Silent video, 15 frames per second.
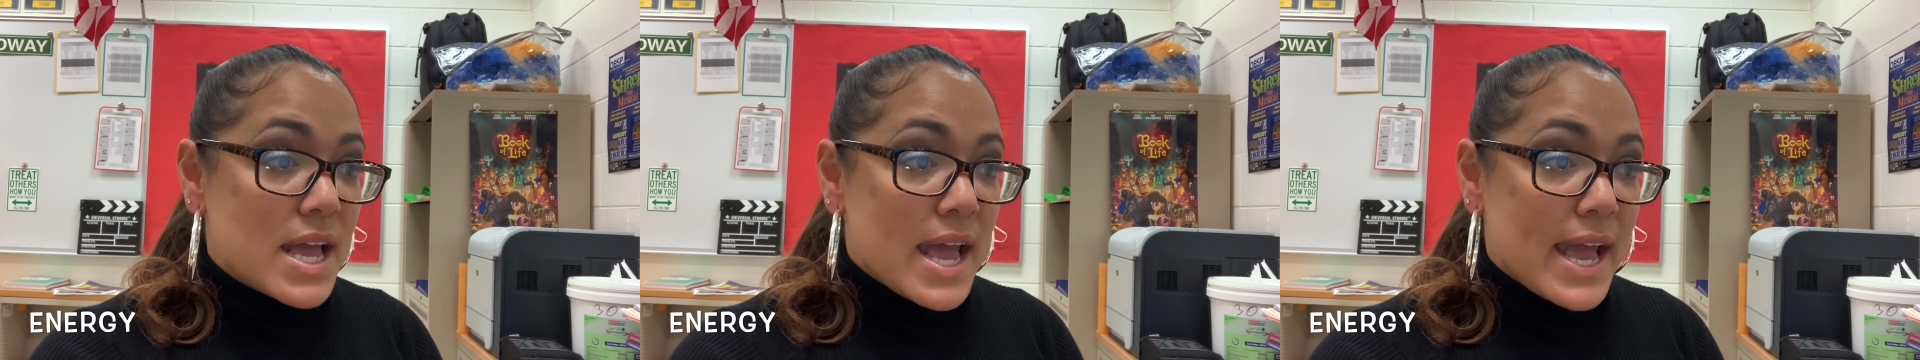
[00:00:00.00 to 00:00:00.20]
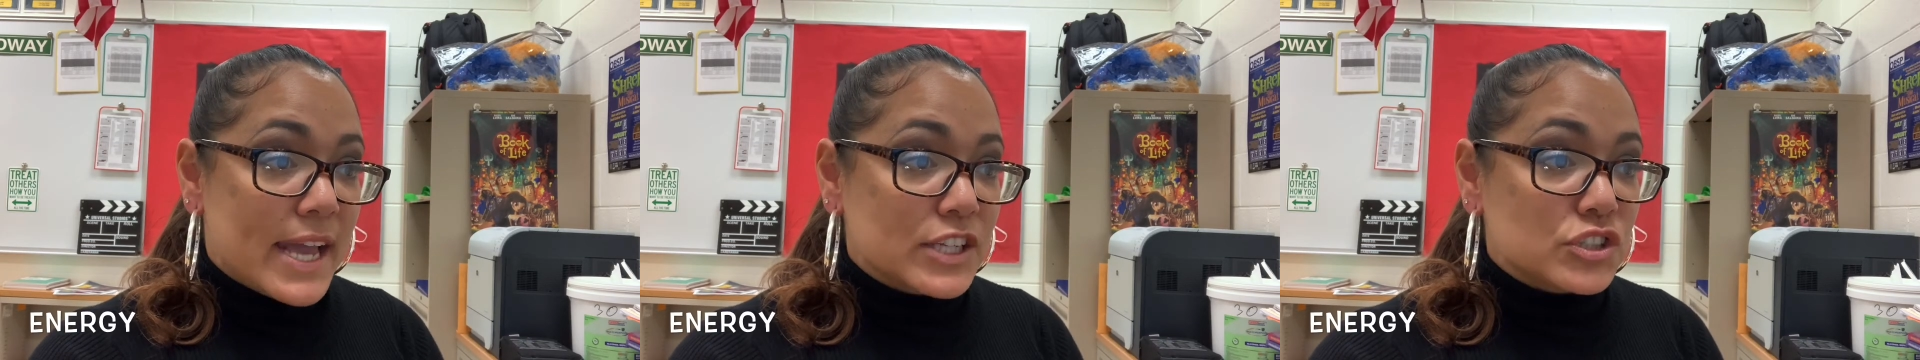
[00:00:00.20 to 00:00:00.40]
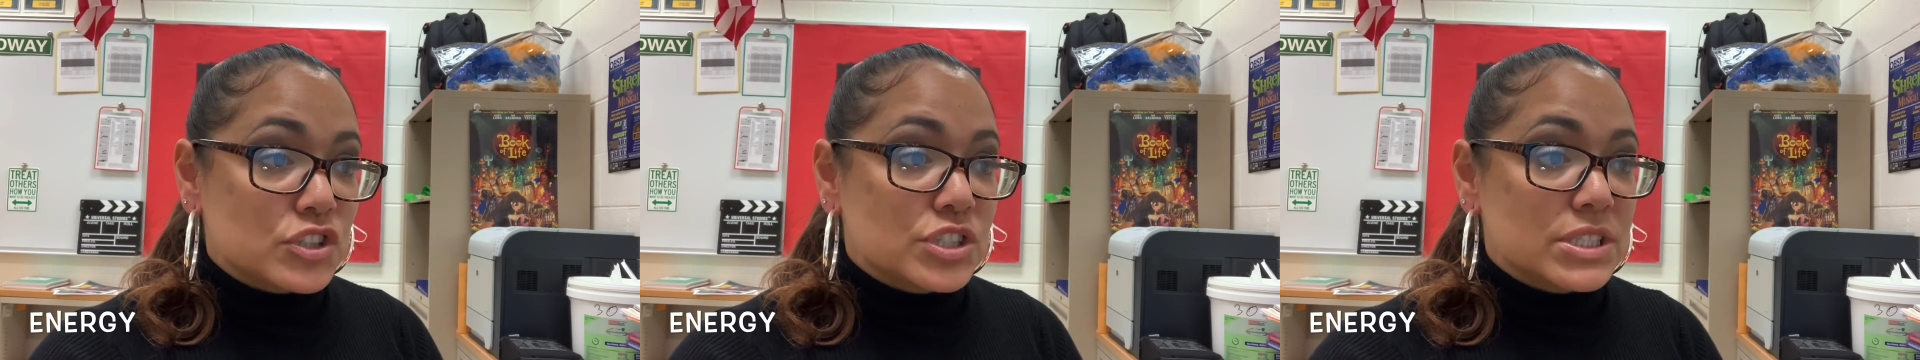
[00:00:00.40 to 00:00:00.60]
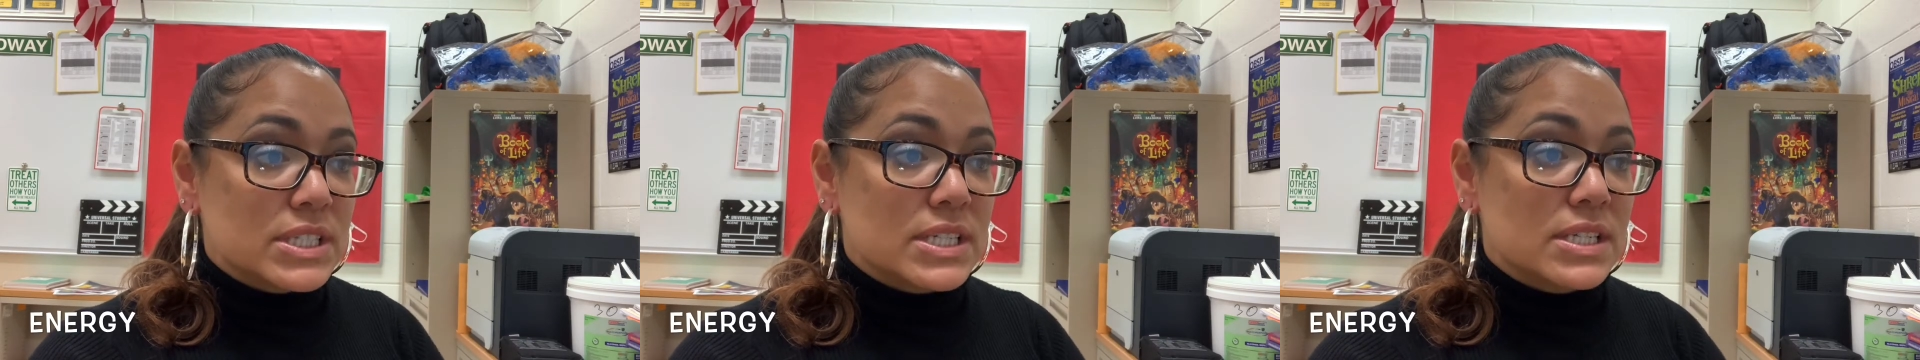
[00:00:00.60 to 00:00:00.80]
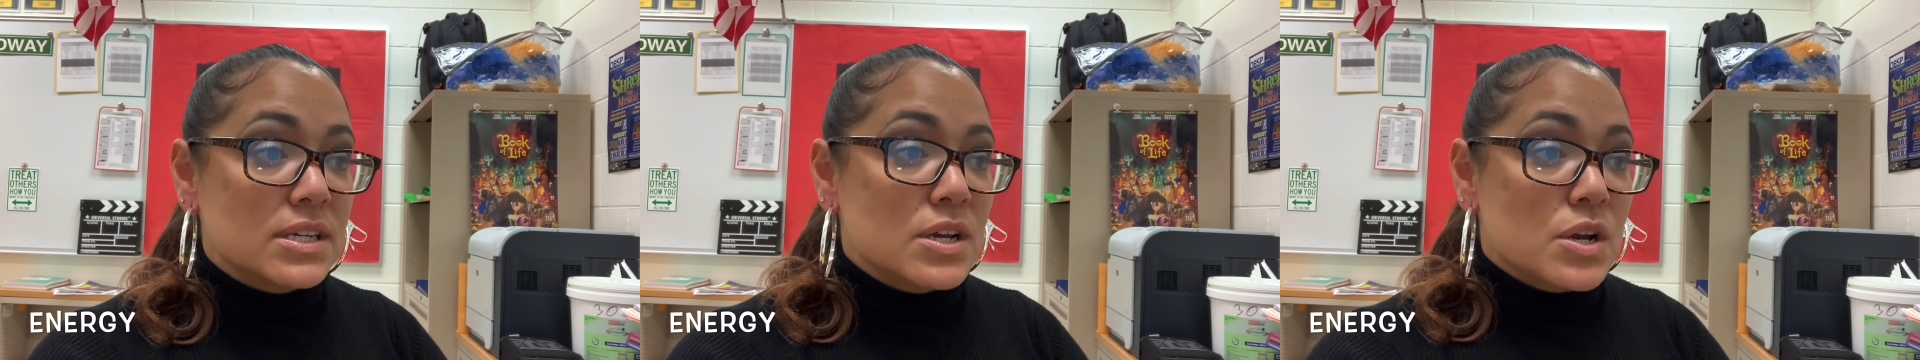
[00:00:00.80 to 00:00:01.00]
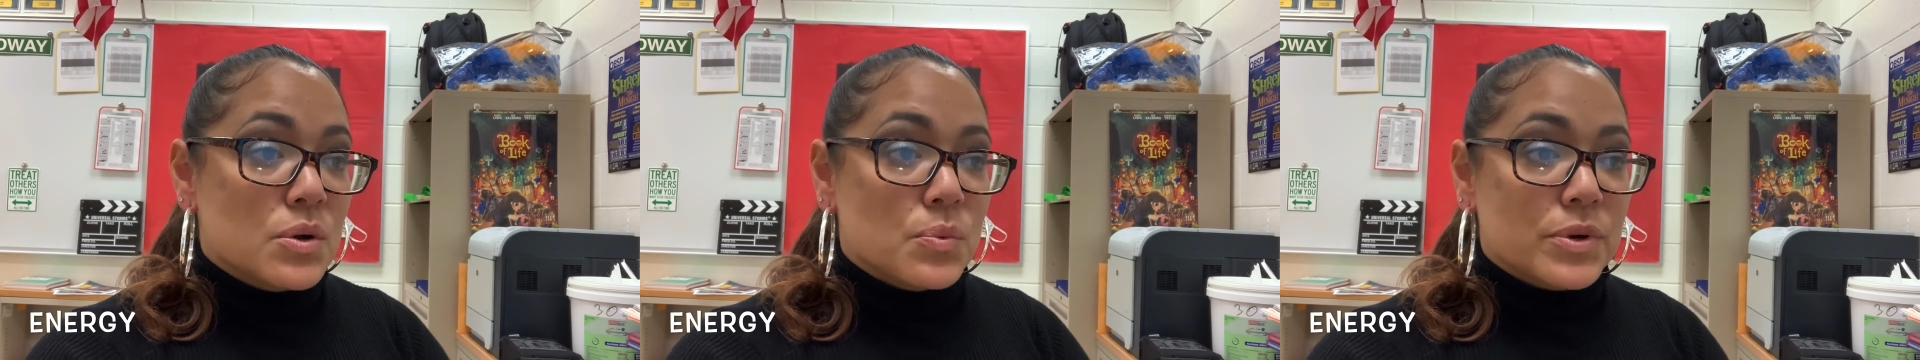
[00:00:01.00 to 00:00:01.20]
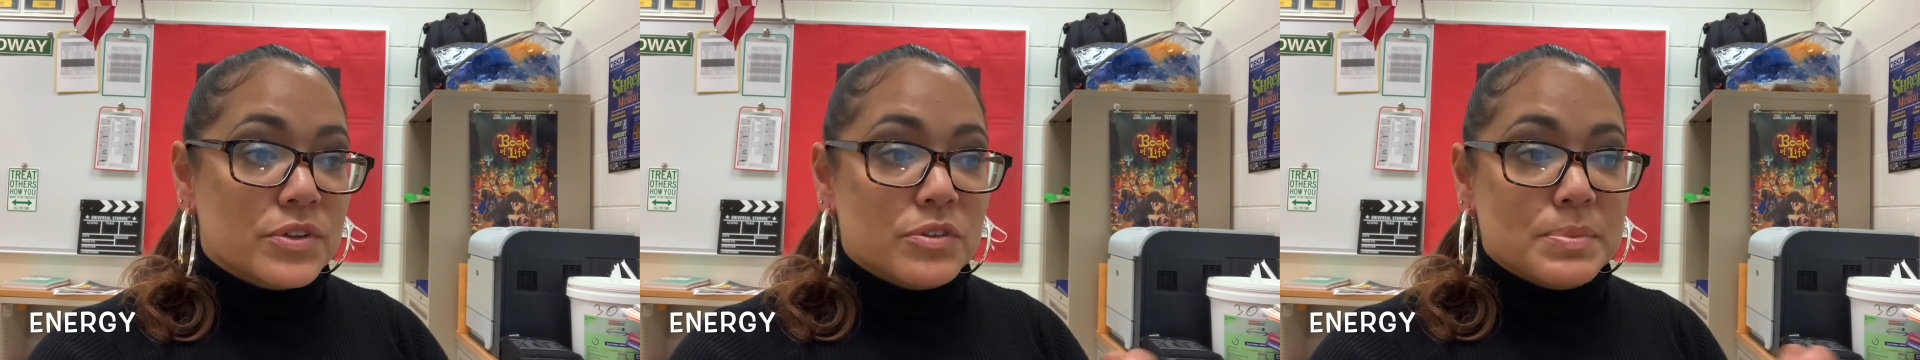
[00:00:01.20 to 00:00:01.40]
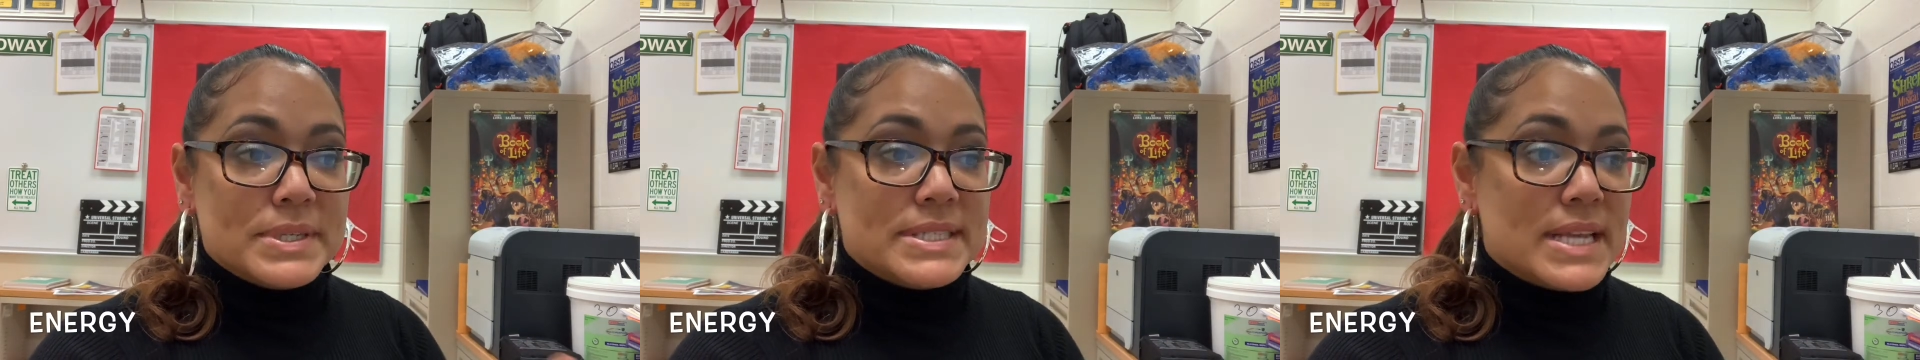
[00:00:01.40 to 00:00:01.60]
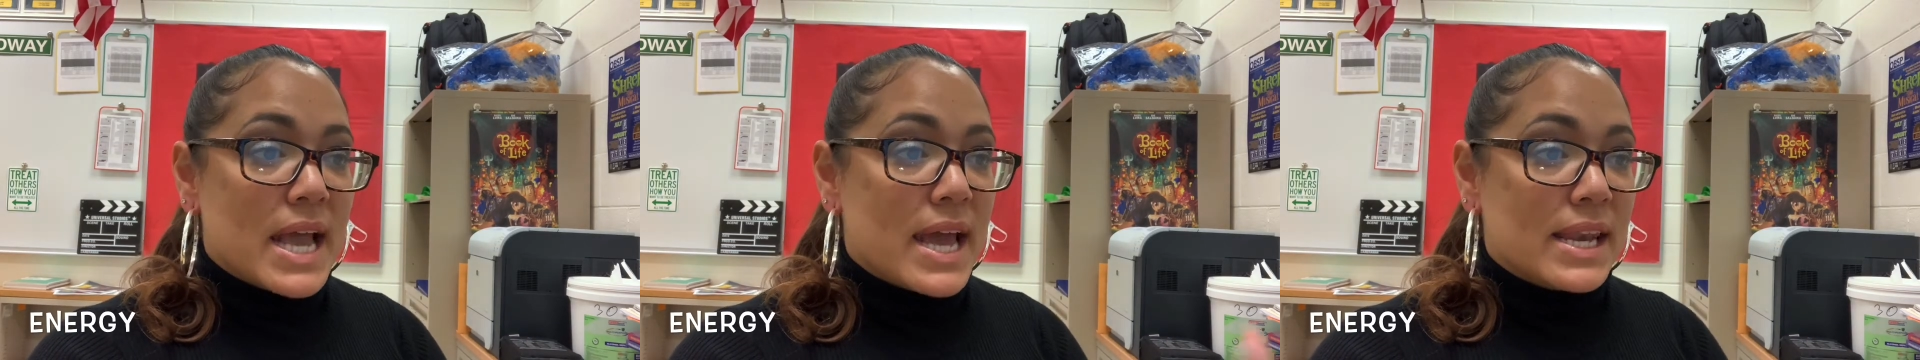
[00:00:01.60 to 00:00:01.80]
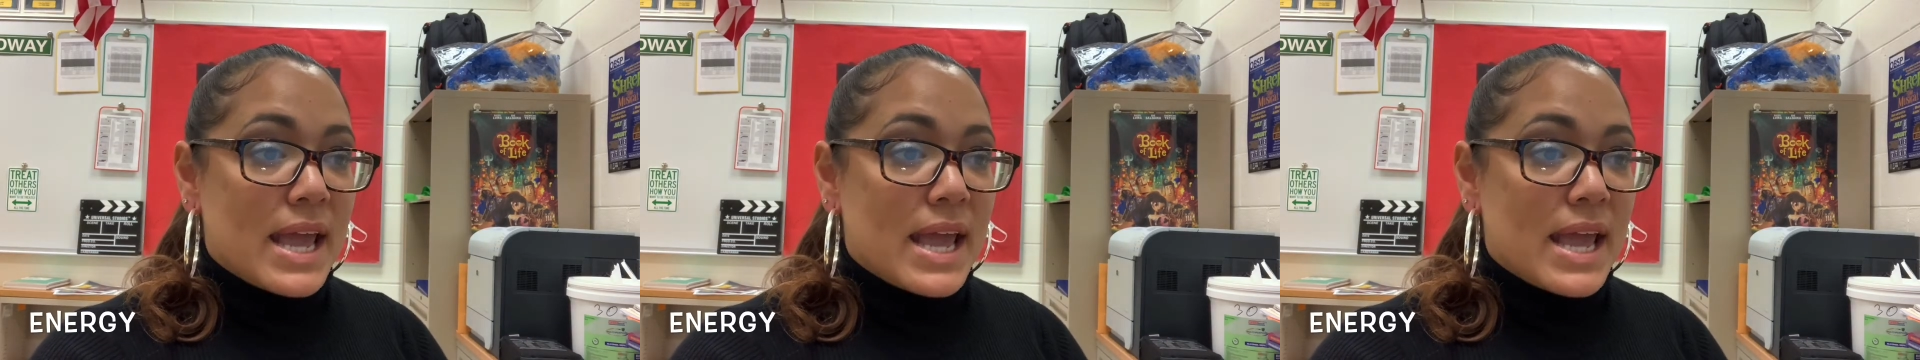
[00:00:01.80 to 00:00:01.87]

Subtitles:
energy, whether it be sad,